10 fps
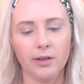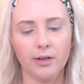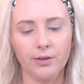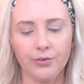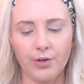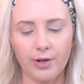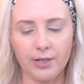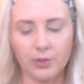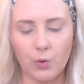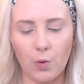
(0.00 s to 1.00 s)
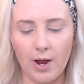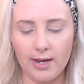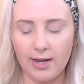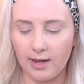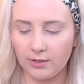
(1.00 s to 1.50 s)
So it's quite,
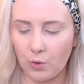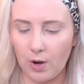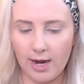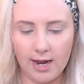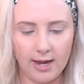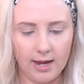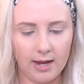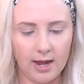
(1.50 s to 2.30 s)
yeah, it's quite a